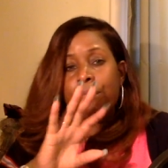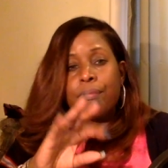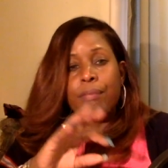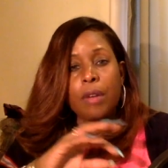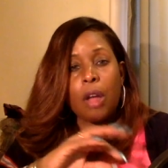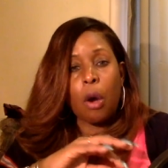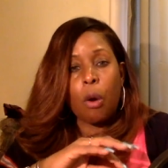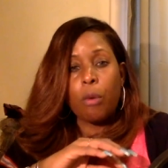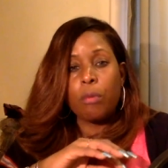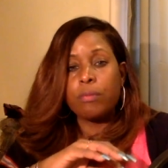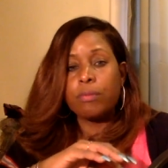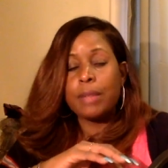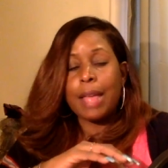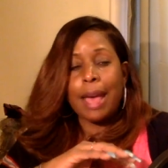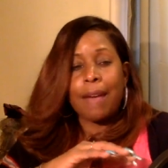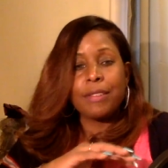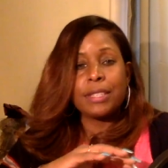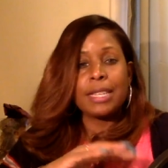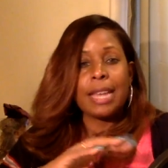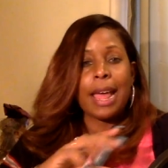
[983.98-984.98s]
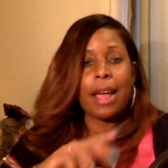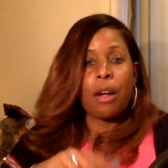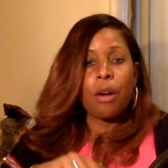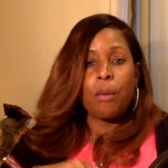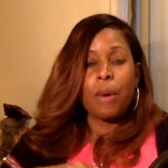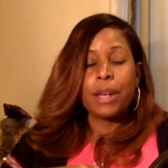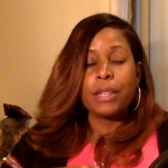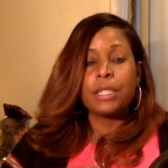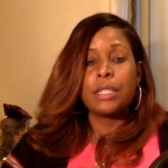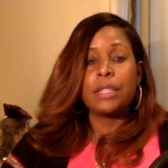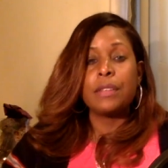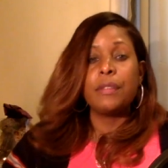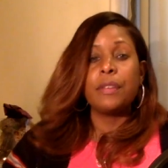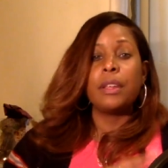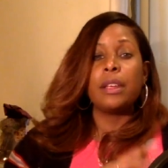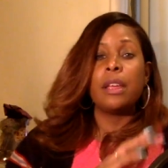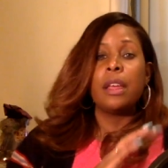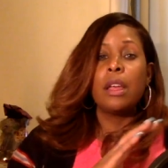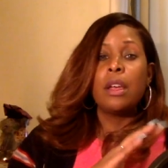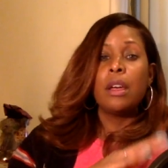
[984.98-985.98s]
go have a snack, go watch
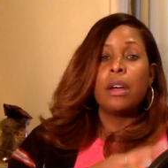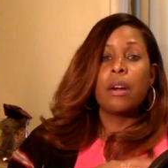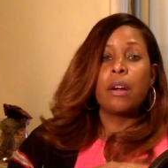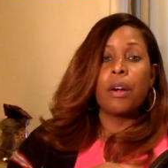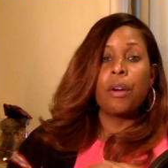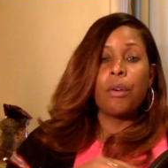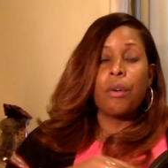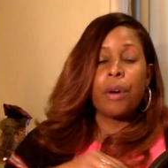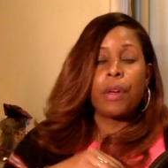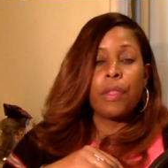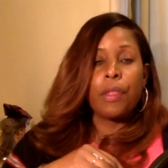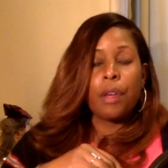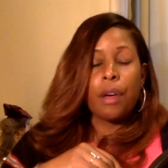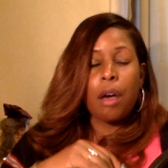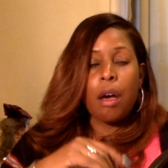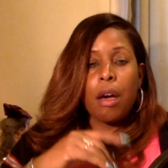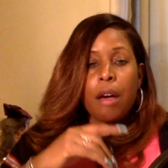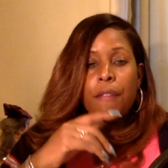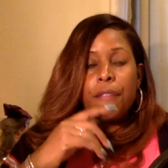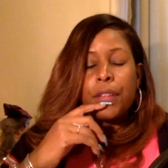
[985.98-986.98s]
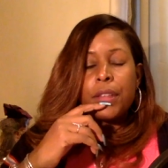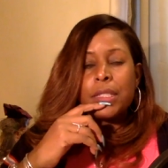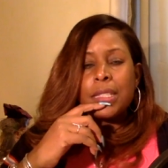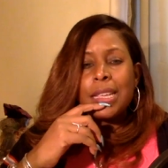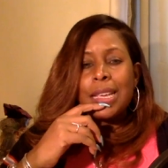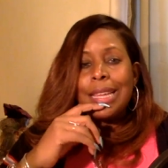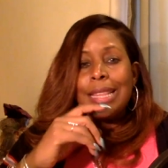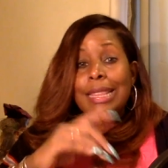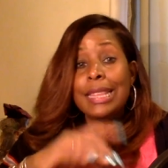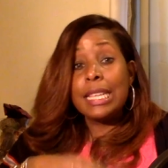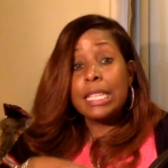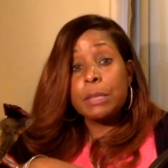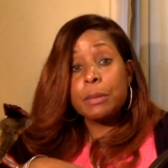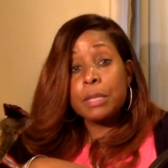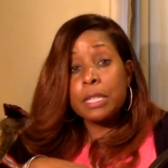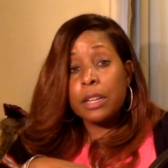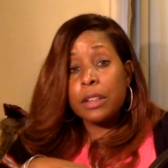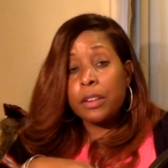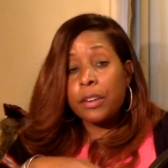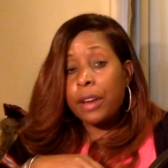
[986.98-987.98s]
TV, or go in the office. This
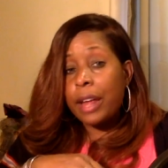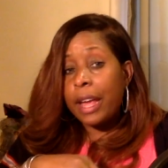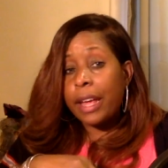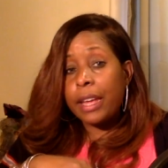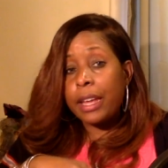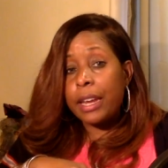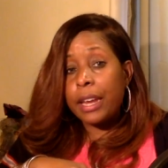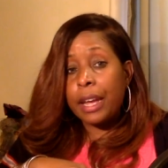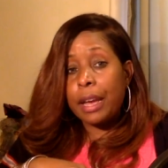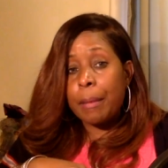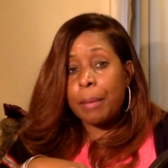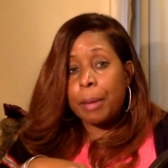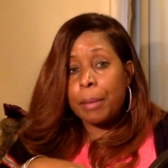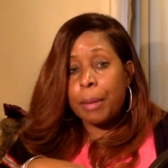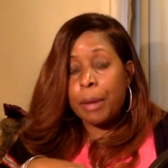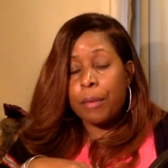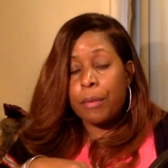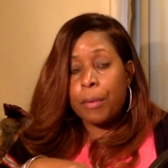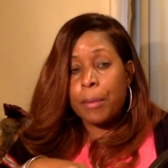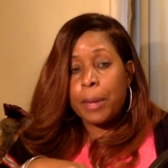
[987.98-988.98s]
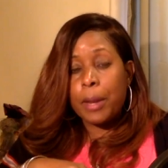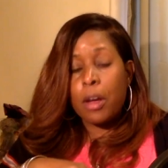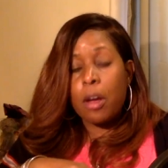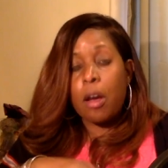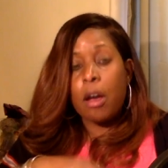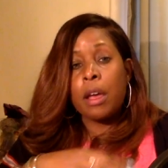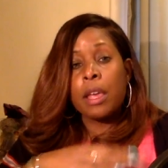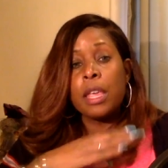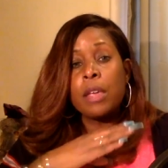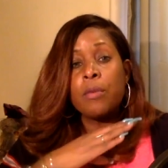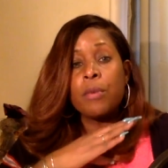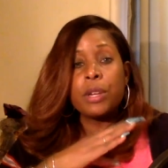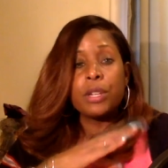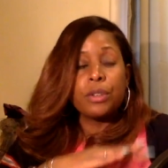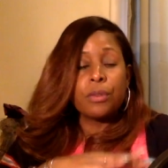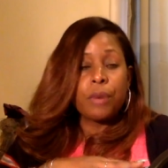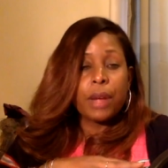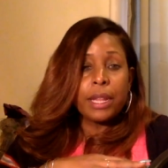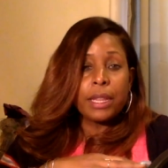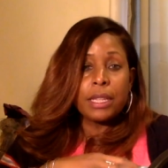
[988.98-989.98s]
particular night, he didn't come in the bedroom at all. He went
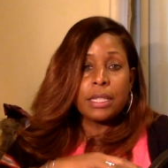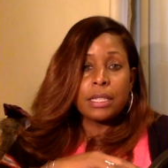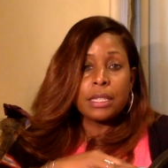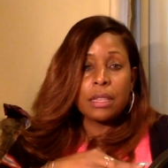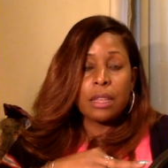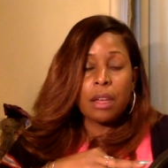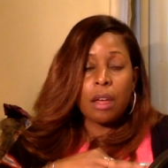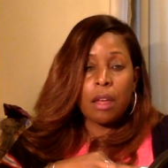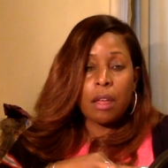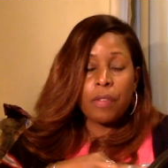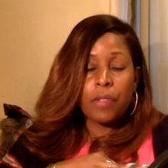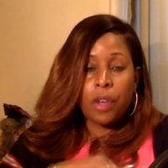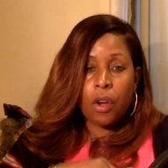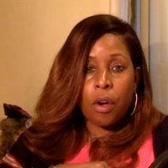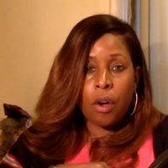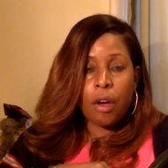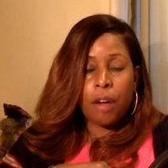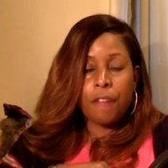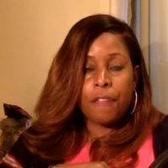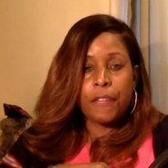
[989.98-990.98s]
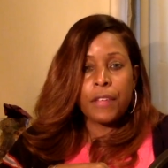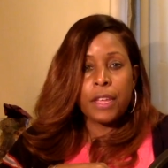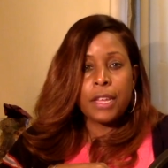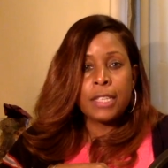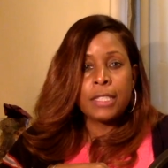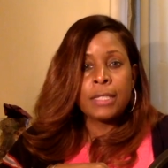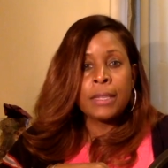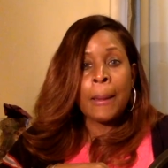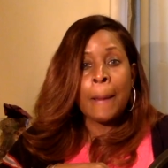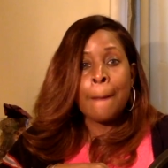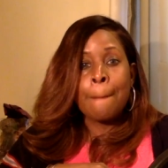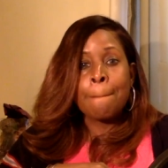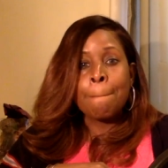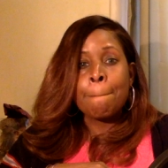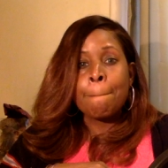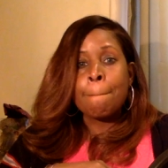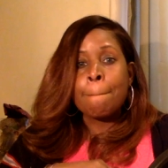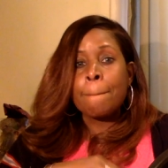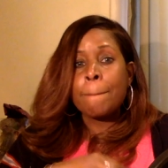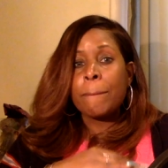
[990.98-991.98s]
directly to the office,
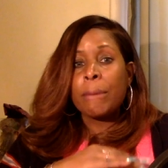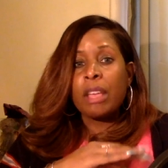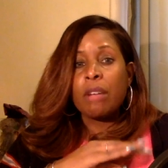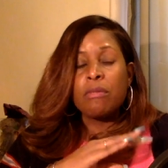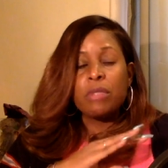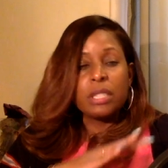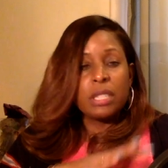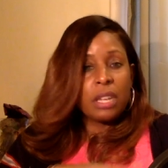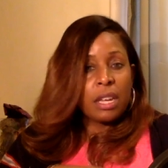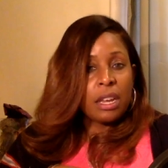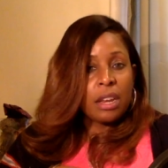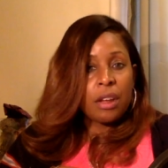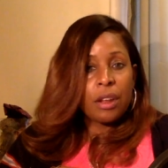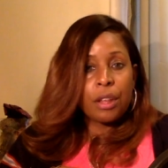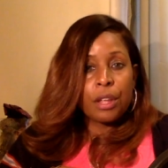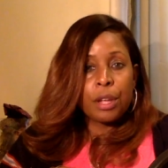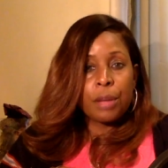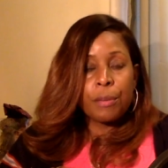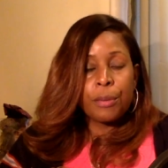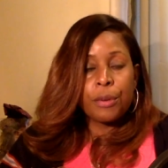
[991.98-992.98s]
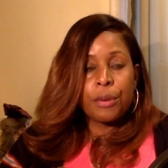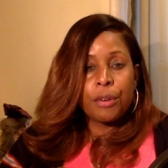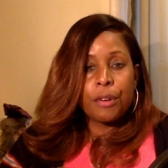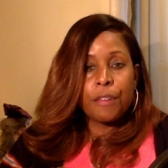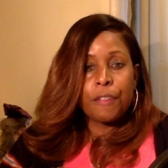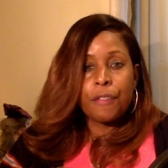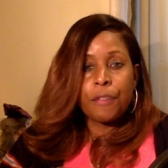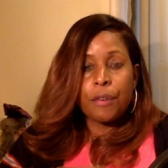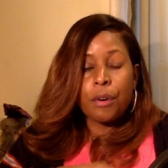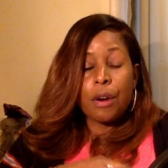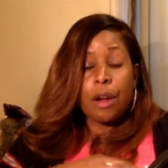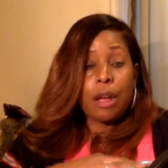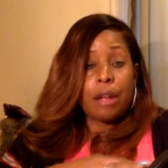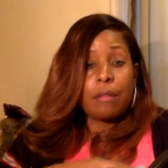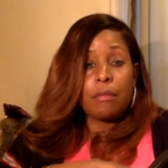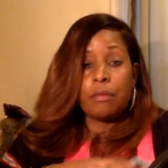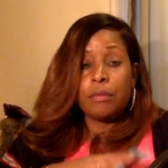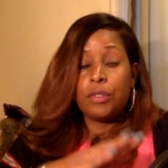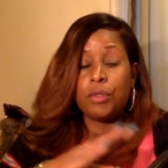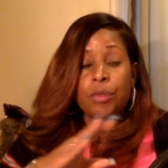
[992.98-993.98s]
was in on the computer for
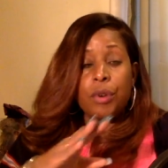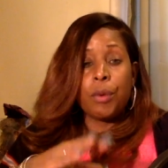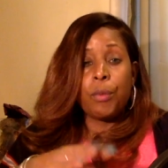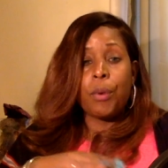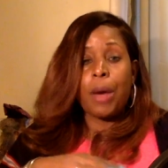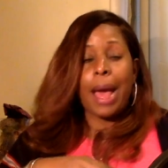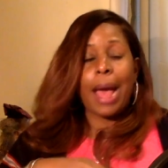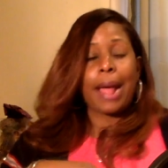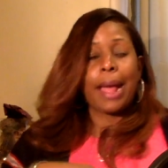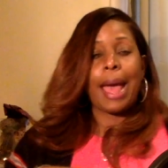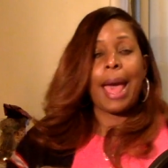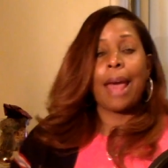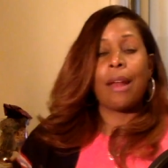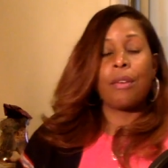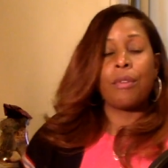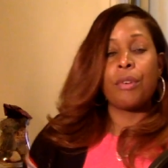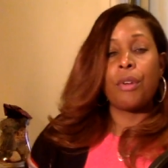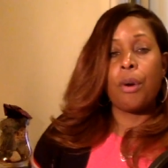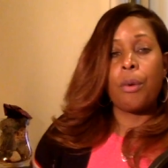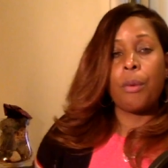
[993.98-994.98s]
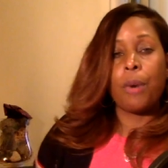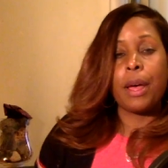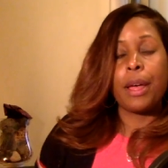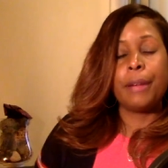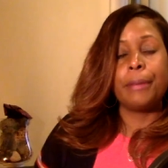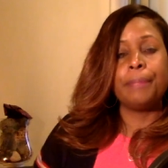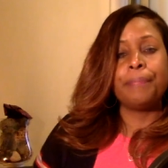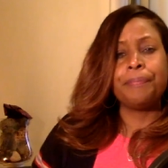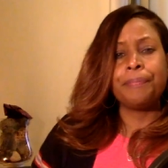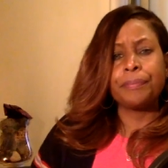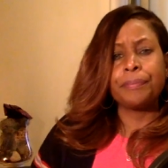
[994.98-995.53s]
doing, I don't know what.